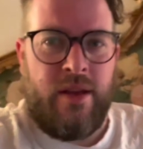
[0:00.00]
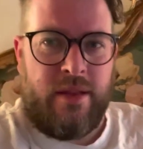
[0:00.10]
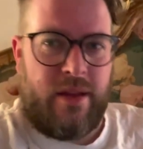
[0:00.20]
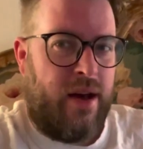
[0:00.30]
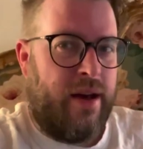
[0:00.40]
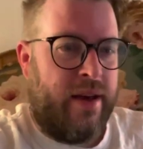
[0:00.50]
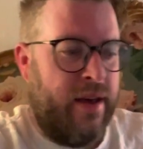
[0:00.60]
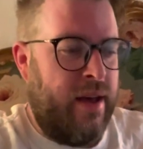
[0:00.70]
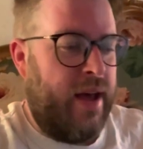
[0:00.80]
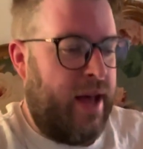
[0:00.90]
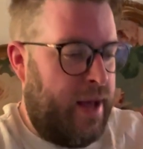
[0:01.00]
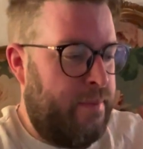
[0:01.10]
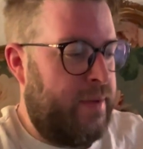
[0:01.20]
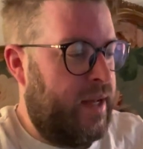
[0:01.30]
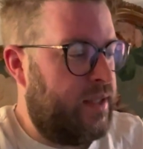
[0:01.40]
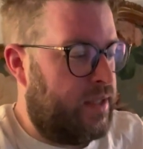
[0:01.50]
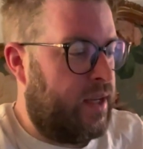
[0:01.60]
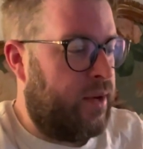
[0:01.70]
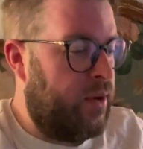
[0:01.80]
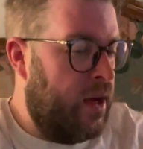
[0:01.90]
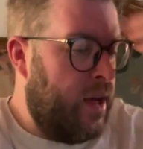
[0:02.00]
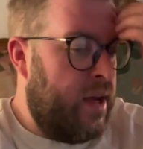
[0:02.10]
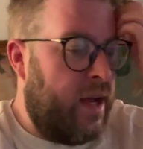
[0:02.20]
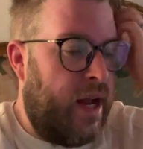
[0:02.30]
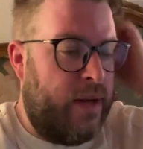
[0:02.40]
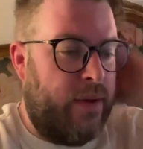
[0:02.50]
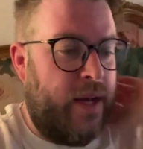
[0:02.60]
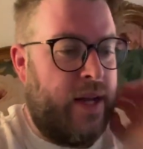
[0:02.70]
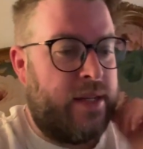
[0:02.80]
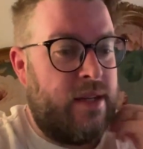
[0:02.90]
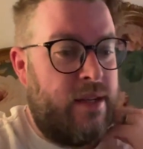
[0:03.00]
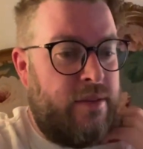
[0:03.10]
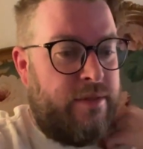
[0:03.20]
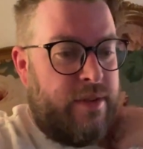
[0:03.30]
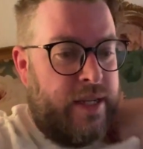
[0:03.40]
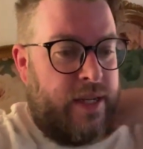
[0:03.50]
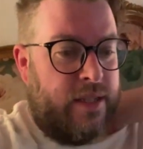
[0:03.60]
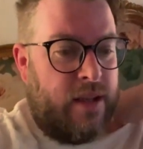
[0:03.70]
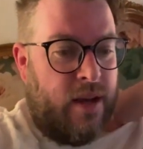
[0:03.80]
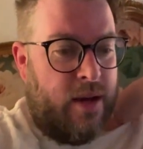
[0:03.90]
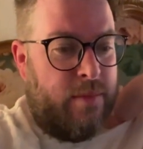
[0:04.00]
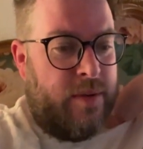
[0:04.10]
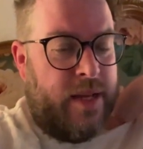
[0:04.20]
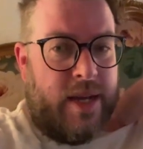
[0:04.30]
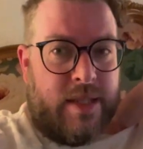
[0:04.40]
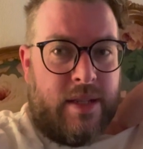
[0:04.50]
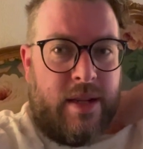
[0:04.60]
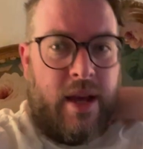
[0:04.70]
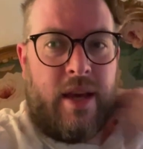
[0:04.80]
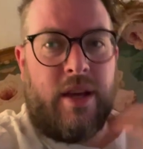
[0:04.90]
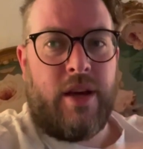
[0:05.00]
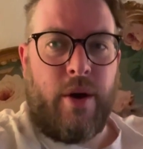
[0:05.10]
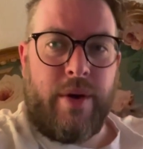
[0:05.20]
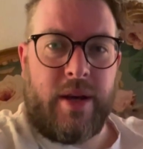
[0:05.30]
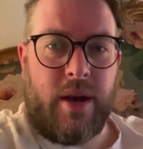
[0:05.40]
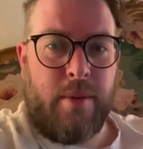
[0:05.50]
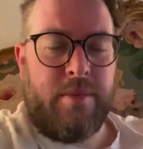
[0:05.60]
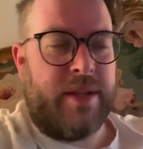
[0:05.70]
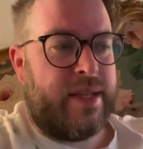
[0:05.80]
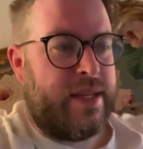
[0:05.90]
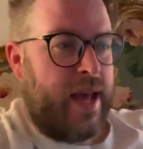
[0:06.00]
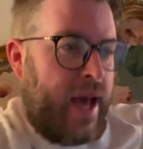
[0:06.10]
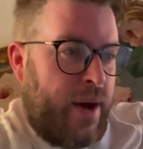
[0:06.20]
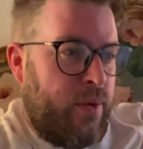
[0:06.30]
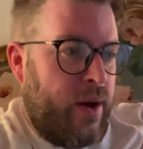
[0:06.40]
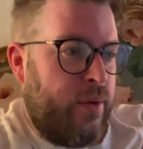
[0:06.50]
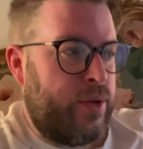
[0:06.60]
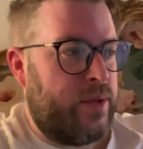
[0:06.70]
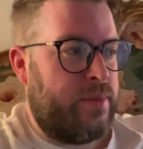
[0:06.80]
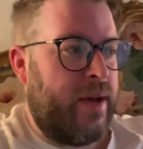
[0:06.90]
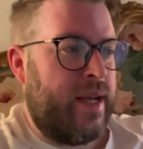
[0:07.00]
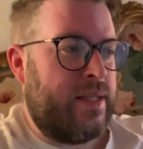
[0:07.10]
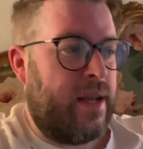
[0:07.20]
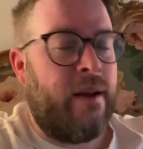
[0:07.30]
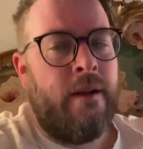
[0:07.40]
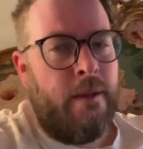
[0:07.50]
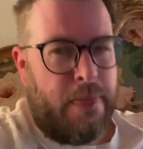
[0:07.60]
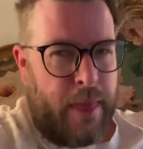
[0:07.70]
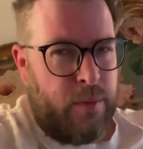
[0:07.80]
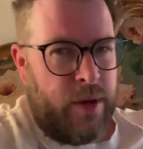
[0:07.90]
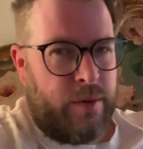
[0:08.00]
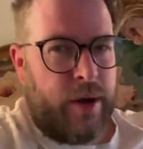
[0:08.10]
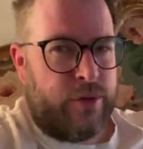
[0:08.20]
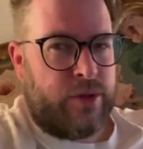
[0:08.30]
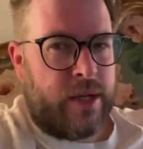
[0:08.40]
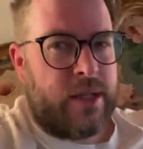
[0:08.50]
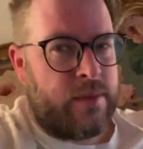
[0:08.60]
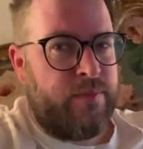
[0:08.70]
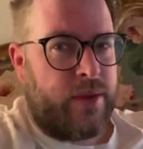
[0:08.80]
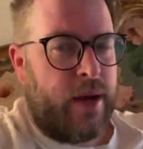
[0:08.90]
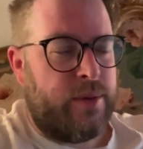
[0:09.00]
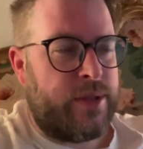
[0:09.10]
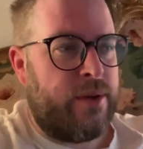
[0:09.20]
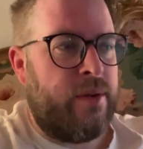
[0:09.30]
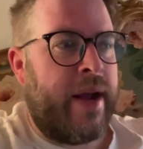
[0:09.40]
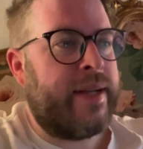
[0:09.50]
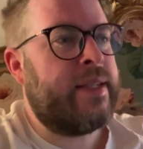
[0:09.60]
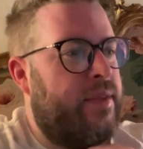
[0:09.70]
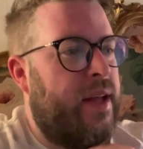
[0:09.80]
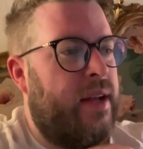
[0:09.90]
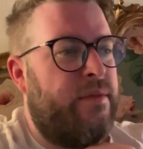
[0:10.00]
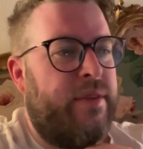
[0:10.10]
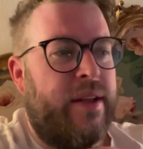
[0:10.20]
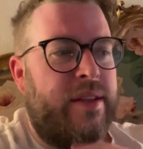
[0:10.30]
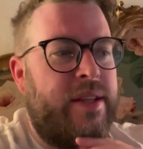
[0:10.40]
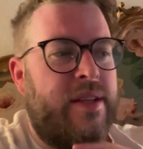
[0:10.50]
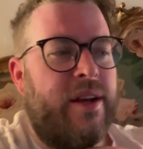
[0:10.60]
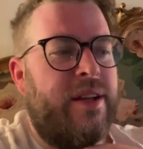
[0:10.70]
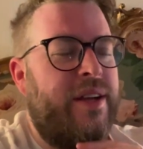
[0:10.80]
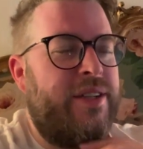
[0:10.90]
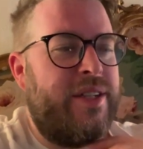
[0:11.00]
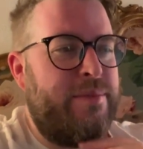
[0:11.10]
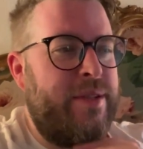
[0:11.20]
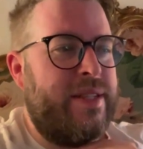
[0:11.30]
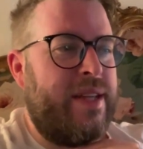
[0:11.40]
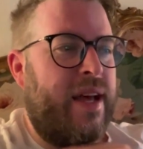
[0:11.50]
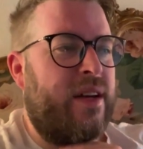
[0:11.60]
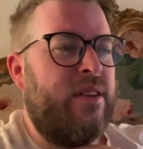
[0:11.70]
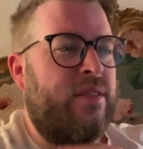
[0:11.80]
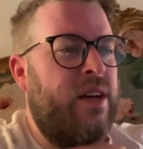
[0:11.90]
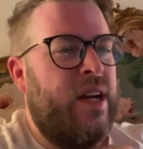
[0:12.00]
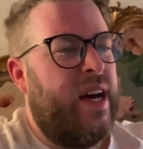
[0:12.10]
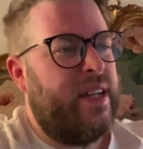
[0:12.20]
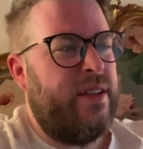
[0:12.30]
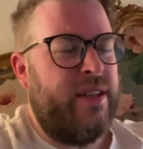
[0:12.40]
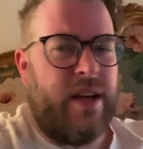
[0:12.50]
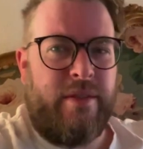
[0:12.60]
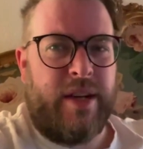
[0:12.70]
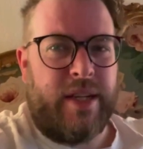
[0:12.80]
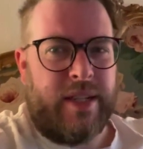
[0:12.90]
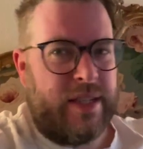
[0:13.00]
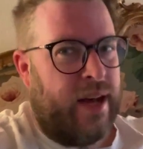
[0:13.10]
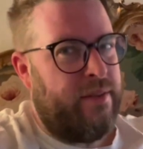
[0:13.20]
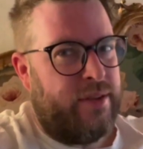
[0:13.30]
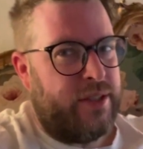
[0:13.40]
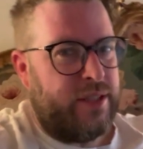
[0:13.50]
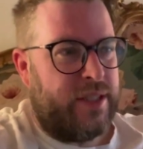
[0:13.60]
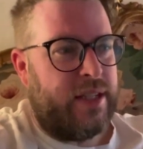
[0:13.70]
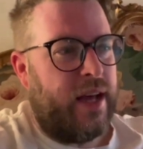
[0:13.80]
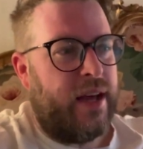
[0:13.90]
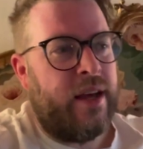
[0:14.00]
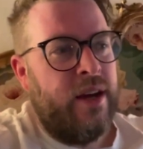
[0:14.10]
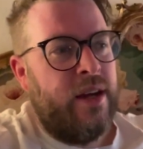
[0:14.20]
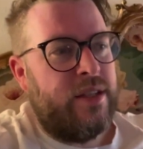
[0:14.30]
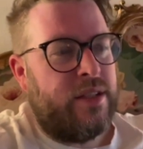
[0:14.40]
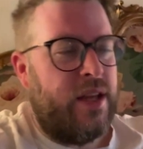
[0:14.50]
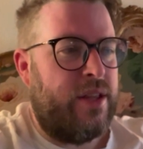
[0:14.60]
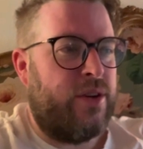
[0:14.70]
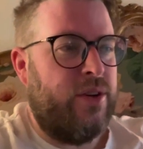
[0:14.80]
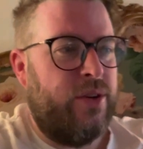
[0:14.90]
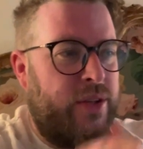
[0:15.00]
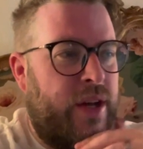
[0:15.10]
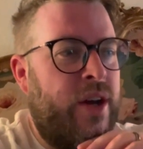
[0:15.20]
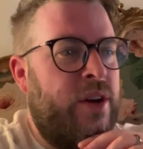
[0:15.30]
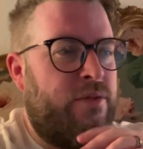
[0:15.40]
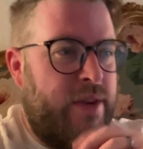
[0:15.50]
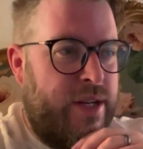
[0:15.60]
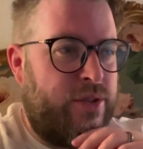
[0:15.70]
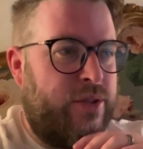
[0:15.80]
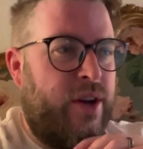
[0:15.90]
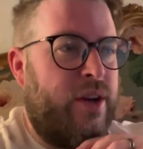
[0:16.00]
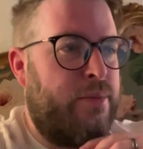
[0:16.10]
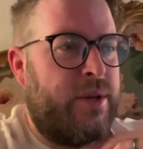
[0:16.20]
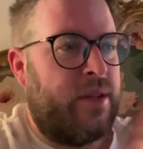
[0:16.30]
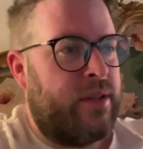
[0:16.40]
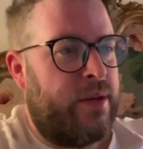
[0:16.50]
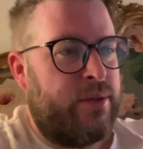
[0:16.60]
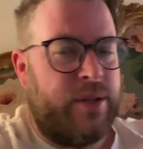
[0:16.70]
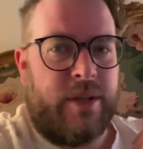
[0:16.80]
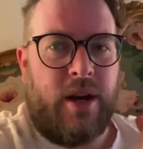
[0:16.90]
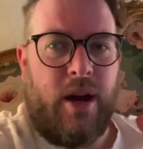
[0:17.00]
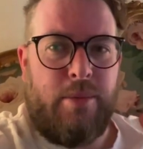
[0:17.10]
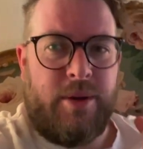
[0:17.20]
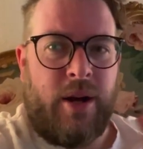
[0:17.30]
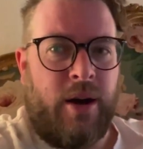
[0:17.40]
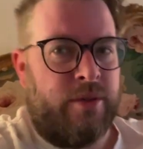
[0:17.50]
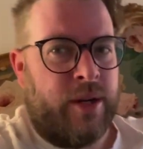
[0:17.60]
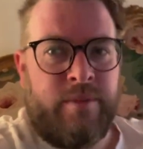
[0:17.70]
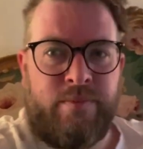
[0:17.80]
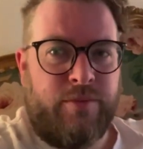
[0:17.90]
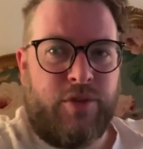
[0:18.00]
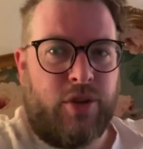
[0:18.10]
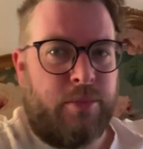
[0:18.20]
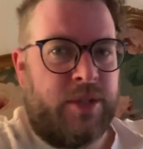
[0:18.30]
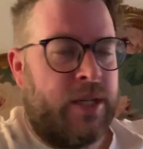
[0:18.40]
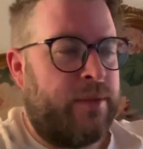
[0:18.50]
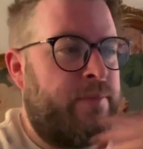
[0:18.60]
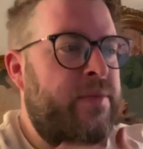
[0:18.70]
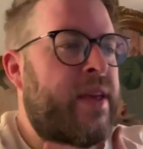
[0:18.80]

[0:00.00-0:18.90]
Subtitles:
that I am into. Anyway, had a lovely time yesterday going up the tower, which was amazing. There were oak trees. I was correct. Then found this, I had just been saying, oh, I don't think I really need to have lunch today. Turn the corner, restaurant open. They were doing carbonara, job done.